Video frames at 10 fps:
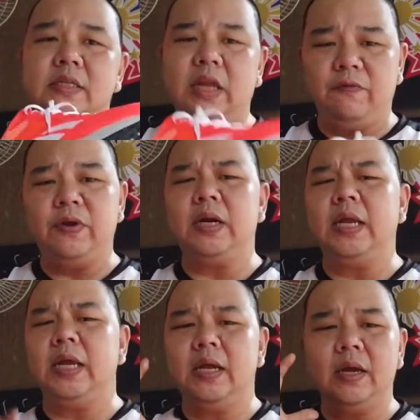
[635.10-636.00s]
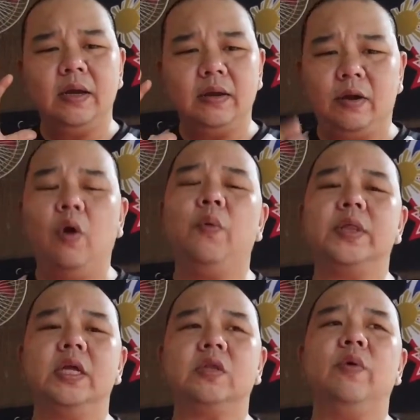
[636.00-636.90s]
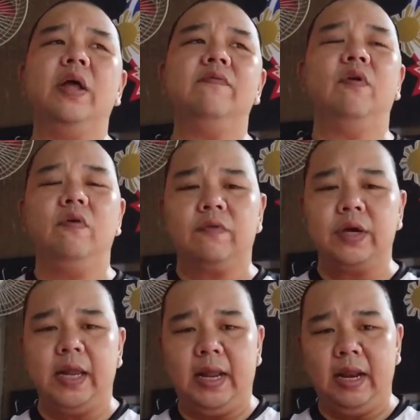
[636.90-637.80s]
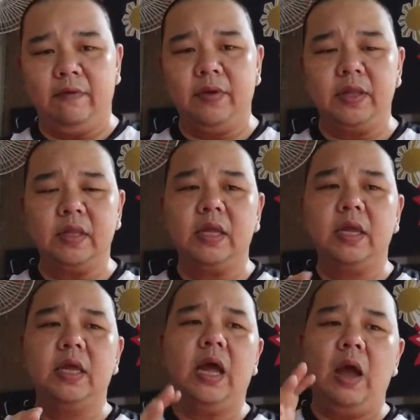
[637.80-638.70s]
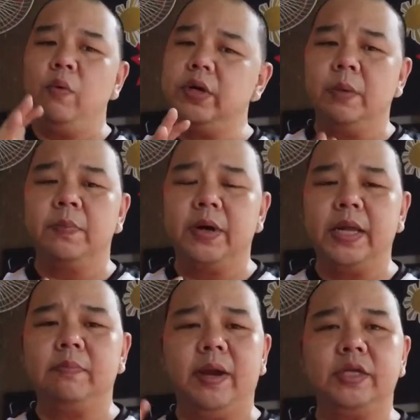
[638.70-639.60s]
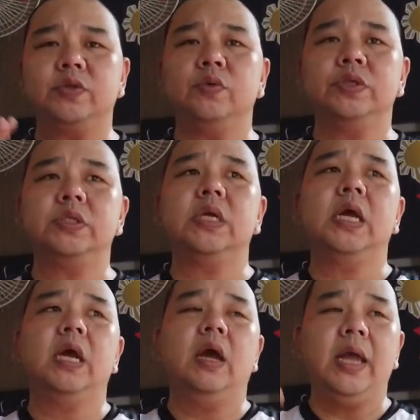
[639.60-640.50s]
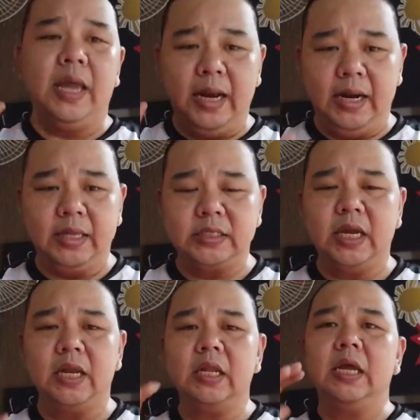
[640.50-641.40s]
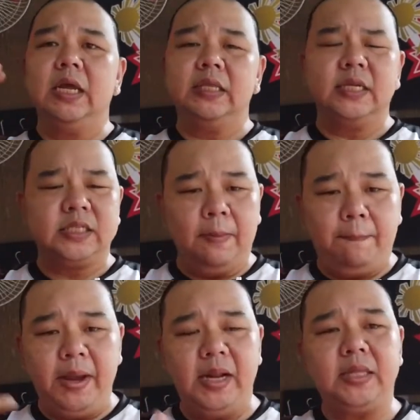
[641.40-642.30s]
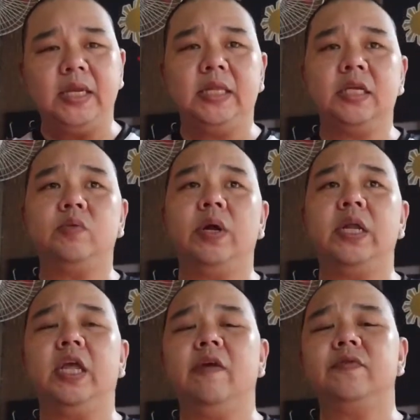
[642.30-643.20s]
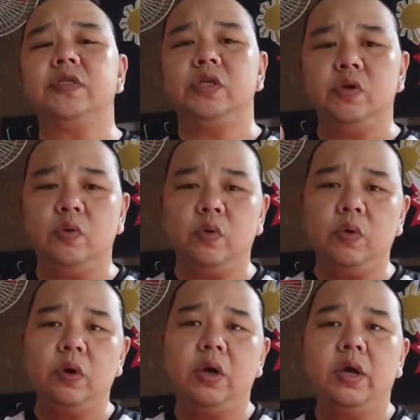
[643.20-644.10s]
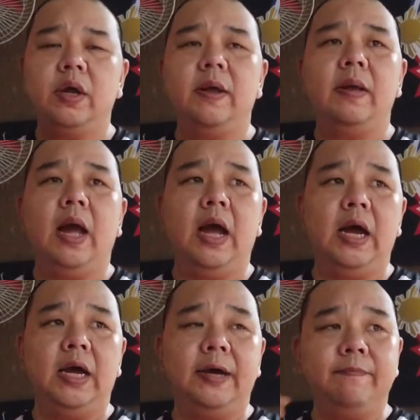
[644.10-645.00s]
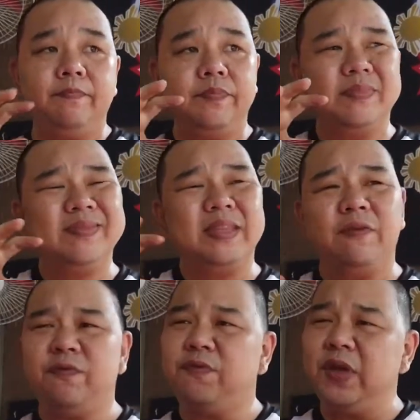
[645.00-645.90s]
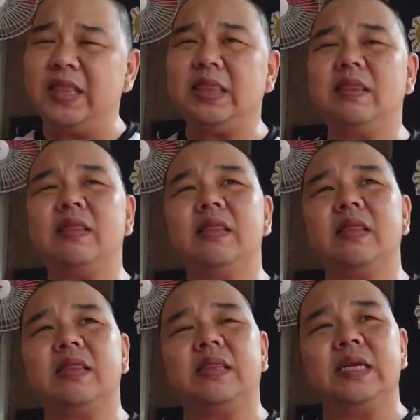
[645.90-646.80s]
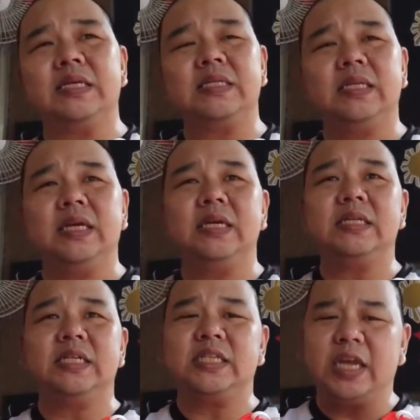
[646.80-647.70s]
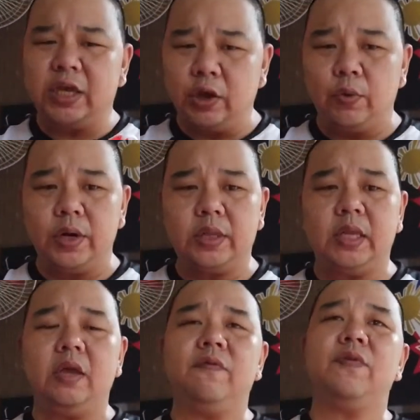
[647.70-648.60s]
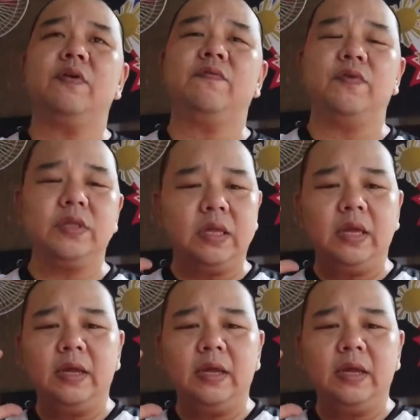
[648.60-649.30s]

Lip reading: definitely go with the 12 over the 11. I would upgrade my shoes in an instant. The stability this one gives you, the fit, the security of your foot,